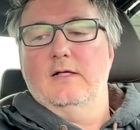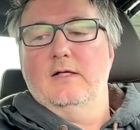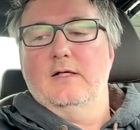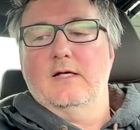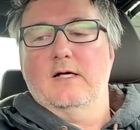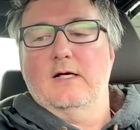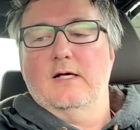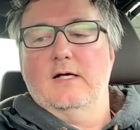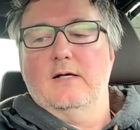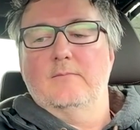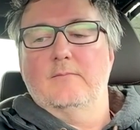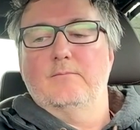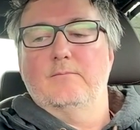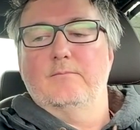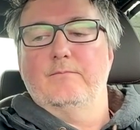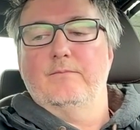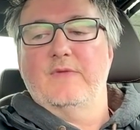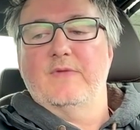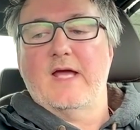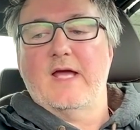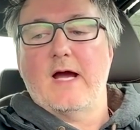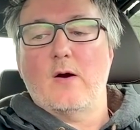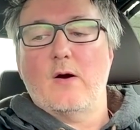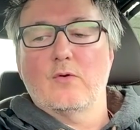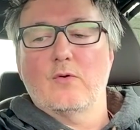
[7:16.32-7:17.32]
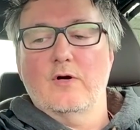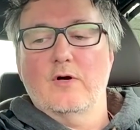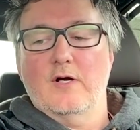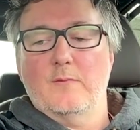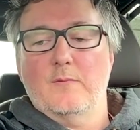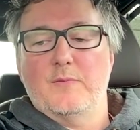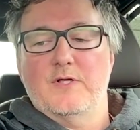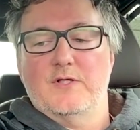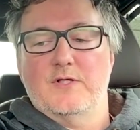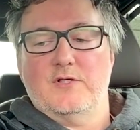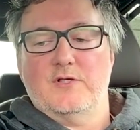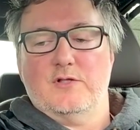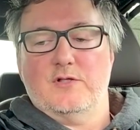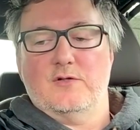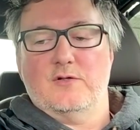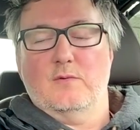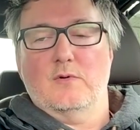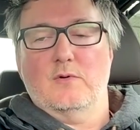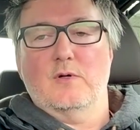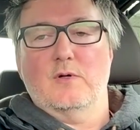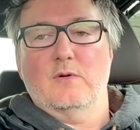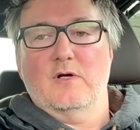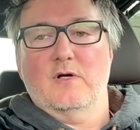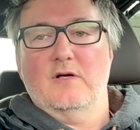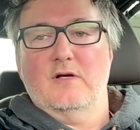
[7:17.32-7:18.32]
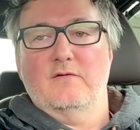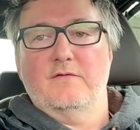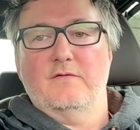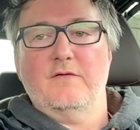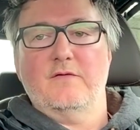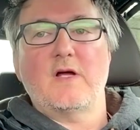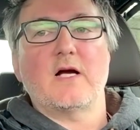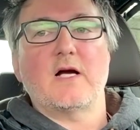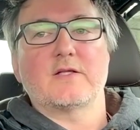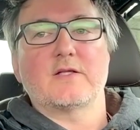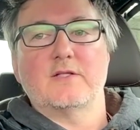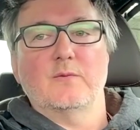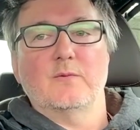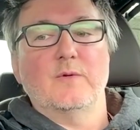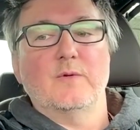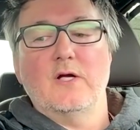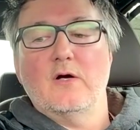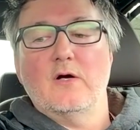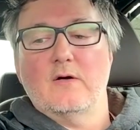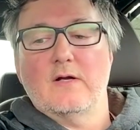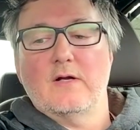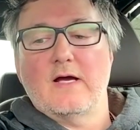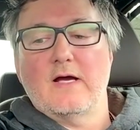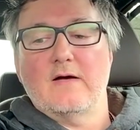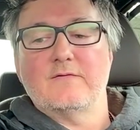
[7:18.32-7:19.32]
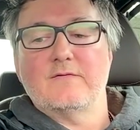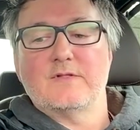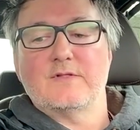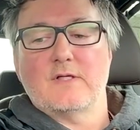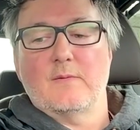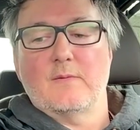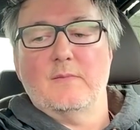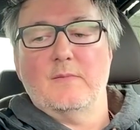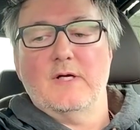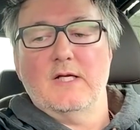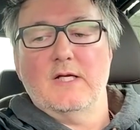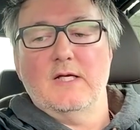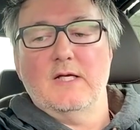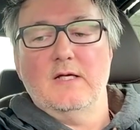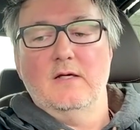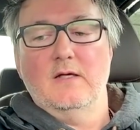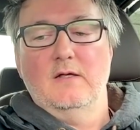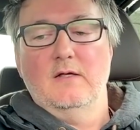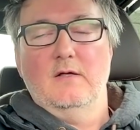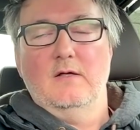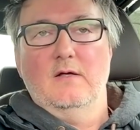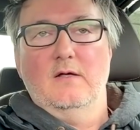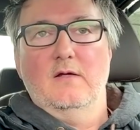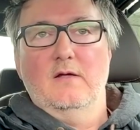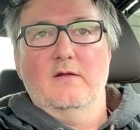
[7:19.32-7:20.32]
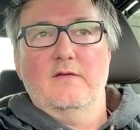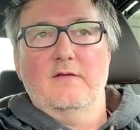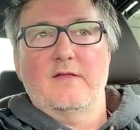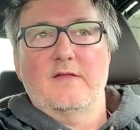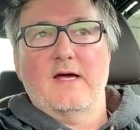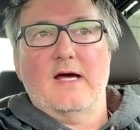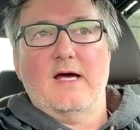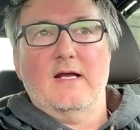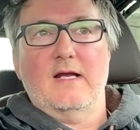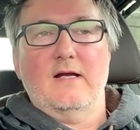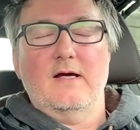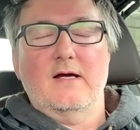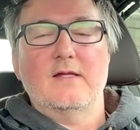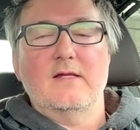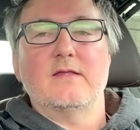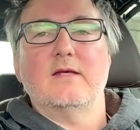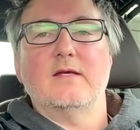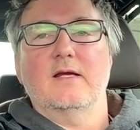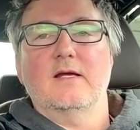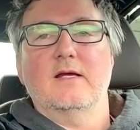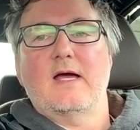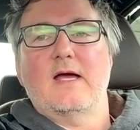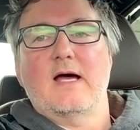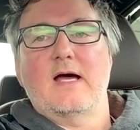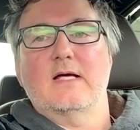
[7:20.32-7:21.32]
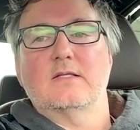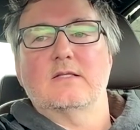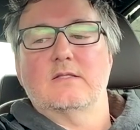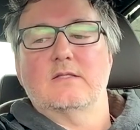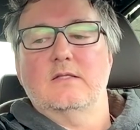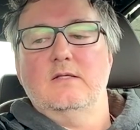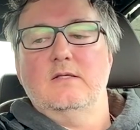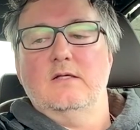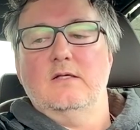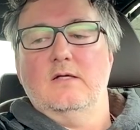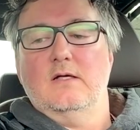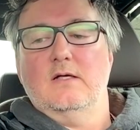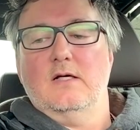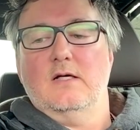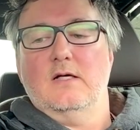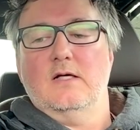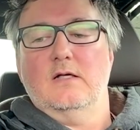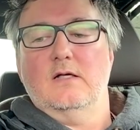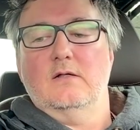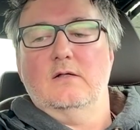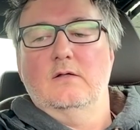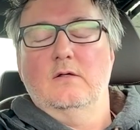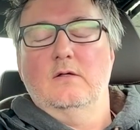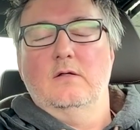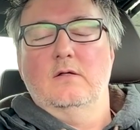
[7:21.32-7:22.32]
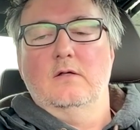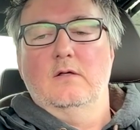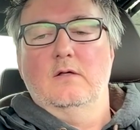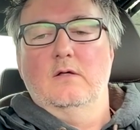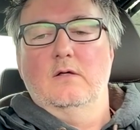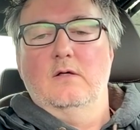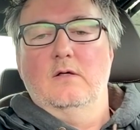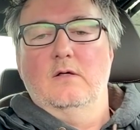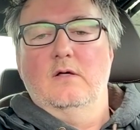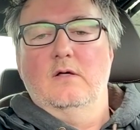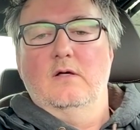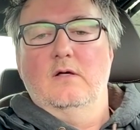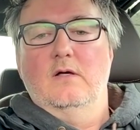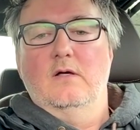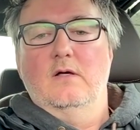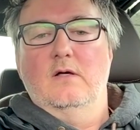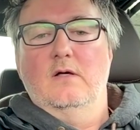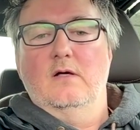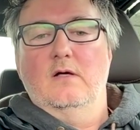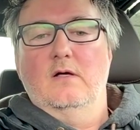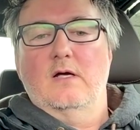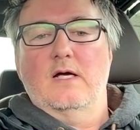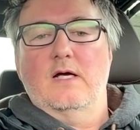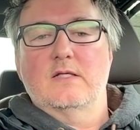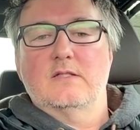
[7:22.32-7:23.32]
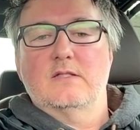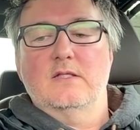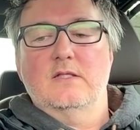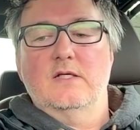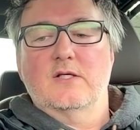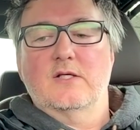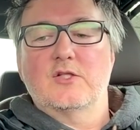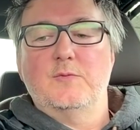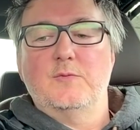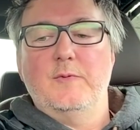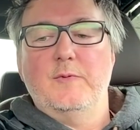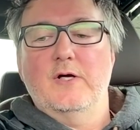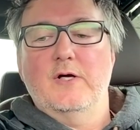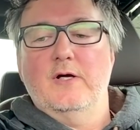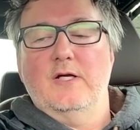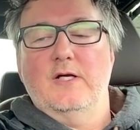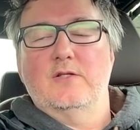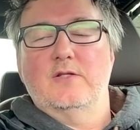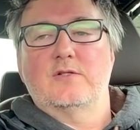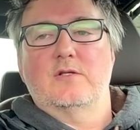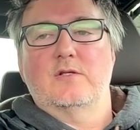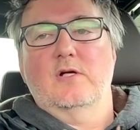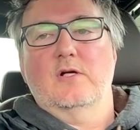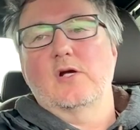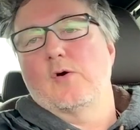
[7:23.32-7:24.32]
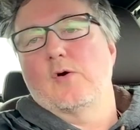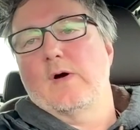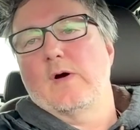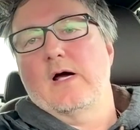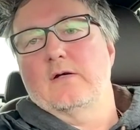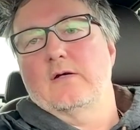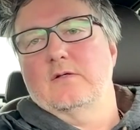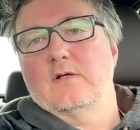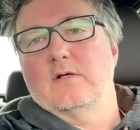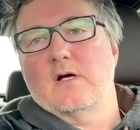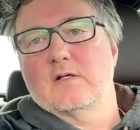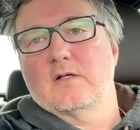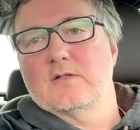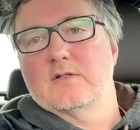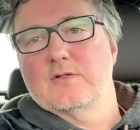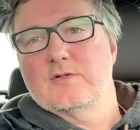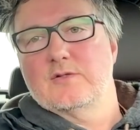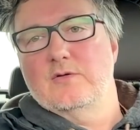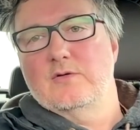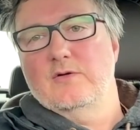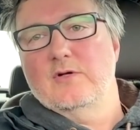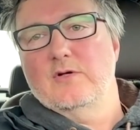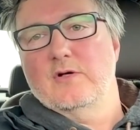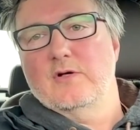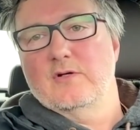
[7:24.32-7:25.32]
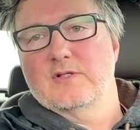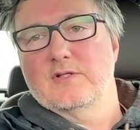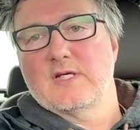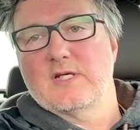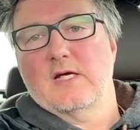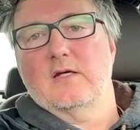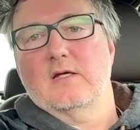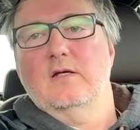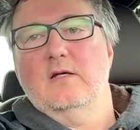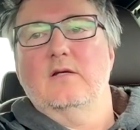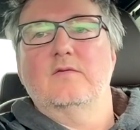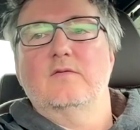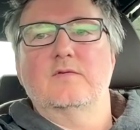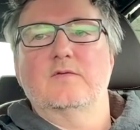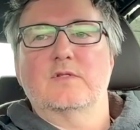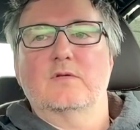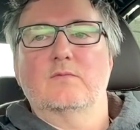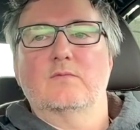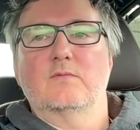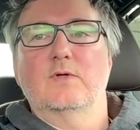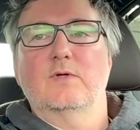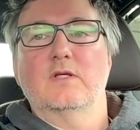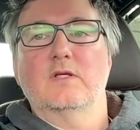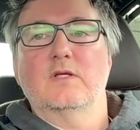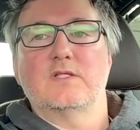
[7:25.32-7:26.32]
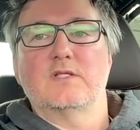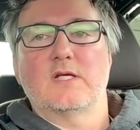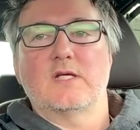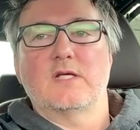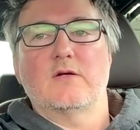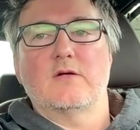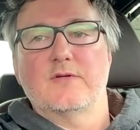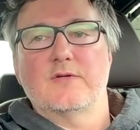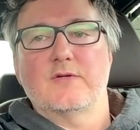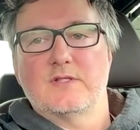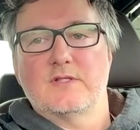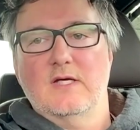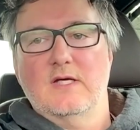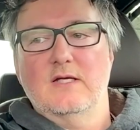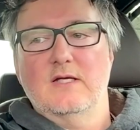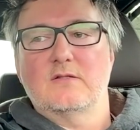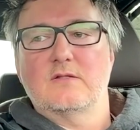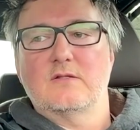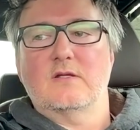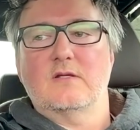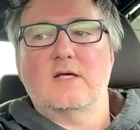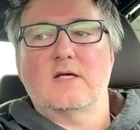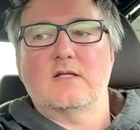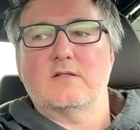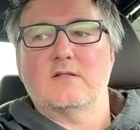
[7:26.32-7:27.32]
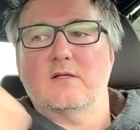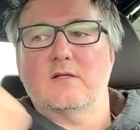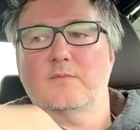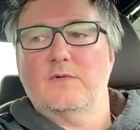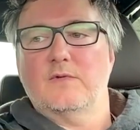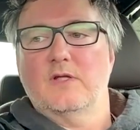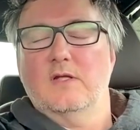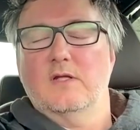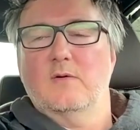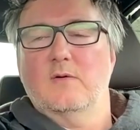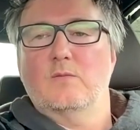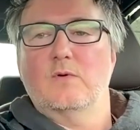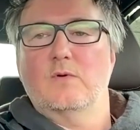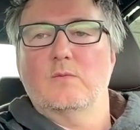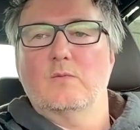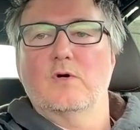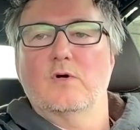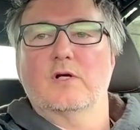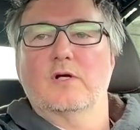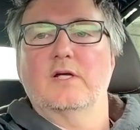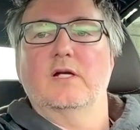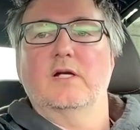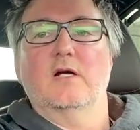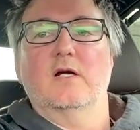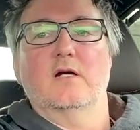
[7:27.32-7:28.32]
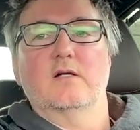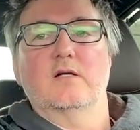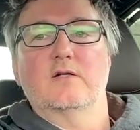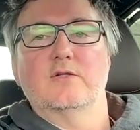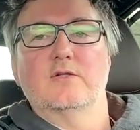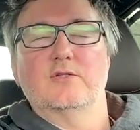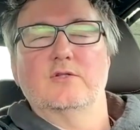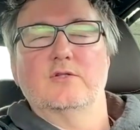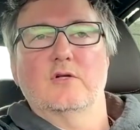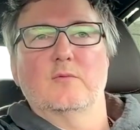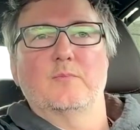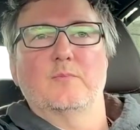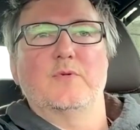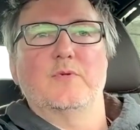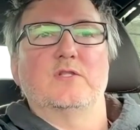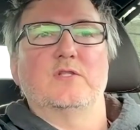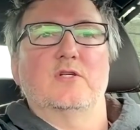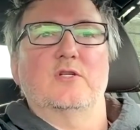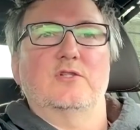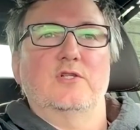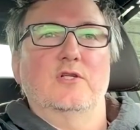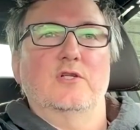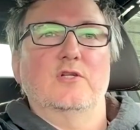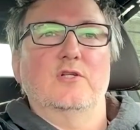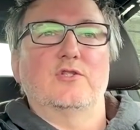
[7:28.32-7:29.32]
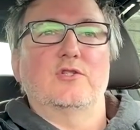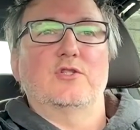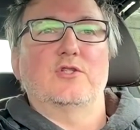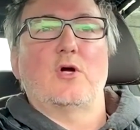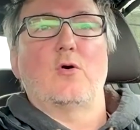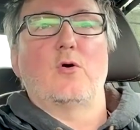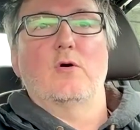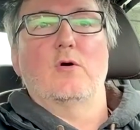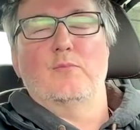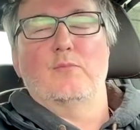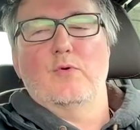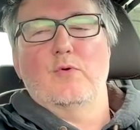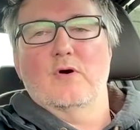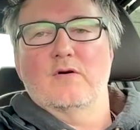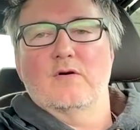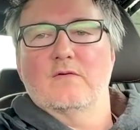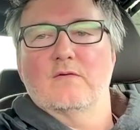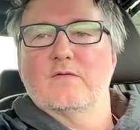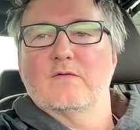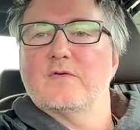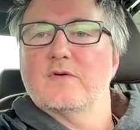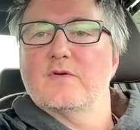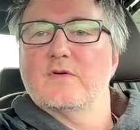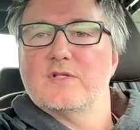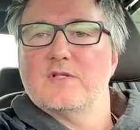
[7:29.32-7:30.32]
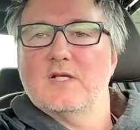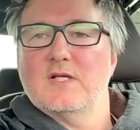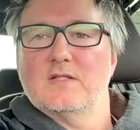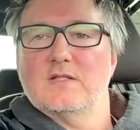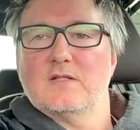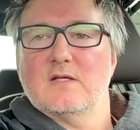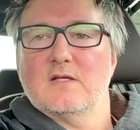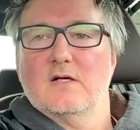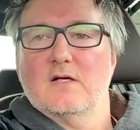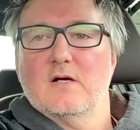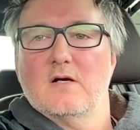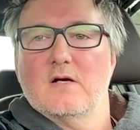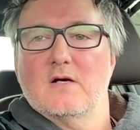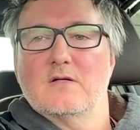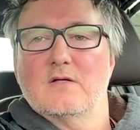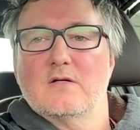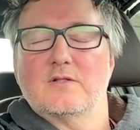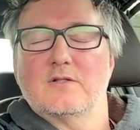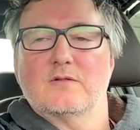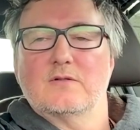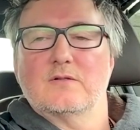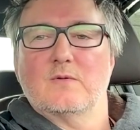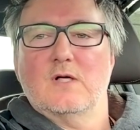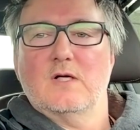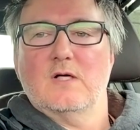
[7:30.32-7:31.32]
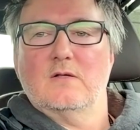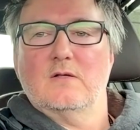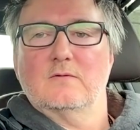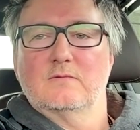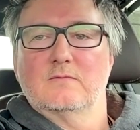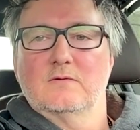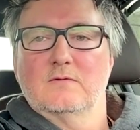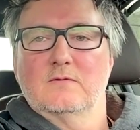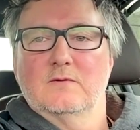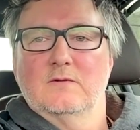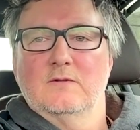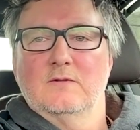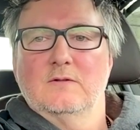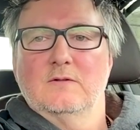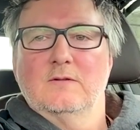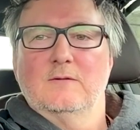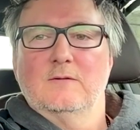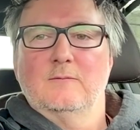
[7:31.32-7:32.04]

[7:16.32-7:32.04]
And now we're in a position where we're in flux and we don't have somebody that I think has the experience to go out and talk to studio executives and really sell the state. So that's something that we're working on because your position is so important for states like ours as well.